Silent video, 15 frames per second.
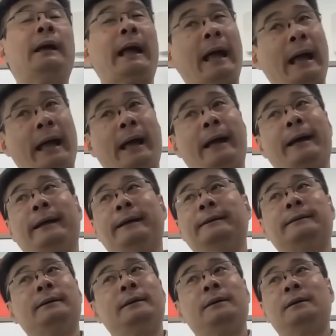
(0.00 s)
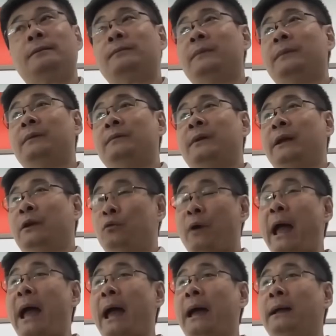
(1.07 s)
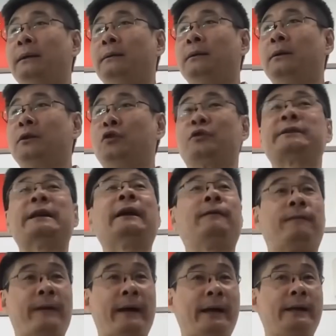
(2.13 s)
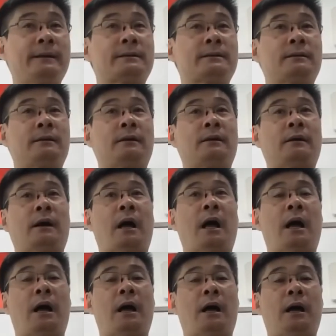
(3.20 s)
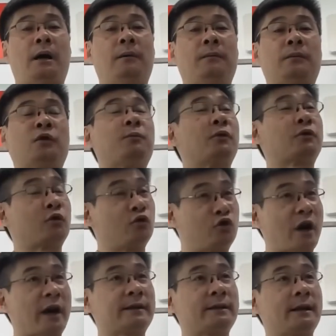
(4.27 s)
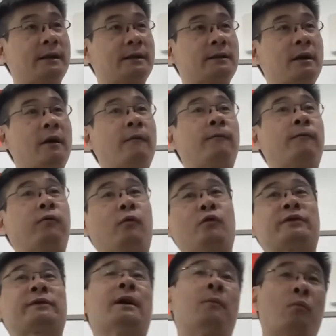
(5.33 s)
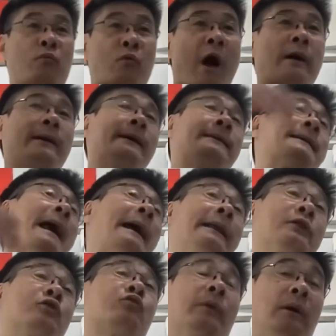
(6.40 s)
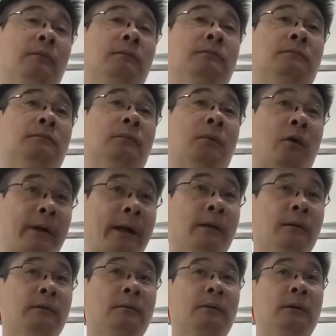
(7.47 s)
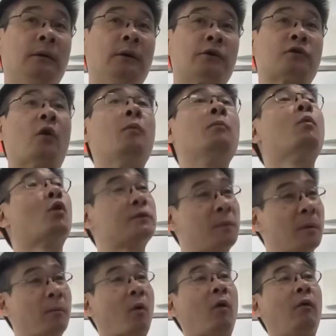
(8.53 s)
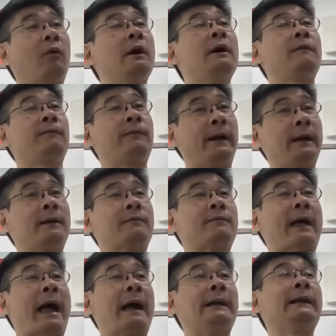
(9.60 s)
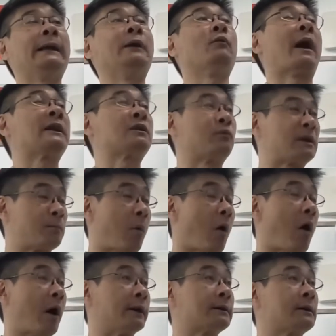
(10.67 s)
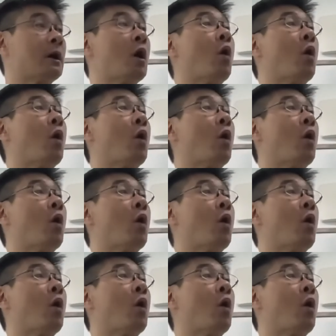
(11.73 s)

And Iran, to save face, to pursue justice, threw some rockets at Israel. Okay? So most people think that Iran's response